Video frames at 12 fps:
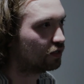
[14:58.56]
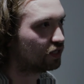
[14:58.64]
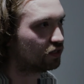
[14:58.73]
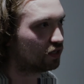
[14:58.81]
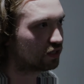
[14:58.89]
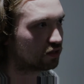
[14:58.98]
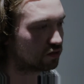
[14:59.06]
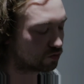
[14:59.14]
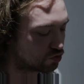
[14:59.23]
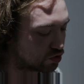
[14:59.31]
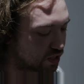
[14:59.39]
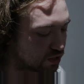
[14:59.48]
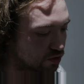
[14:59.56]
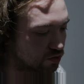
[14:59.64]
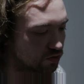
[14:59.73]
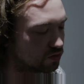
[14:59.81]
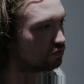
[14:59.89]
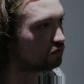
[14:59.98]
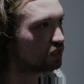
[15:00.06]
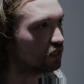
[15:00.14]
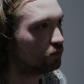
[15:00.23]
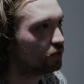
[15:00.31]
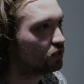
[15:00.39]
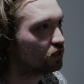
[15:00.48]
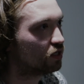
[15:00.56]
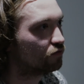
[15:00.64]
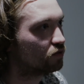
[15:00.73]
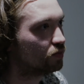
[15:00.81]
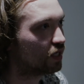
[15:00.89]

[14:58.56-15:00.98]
I did like the traditional syllabus stuff to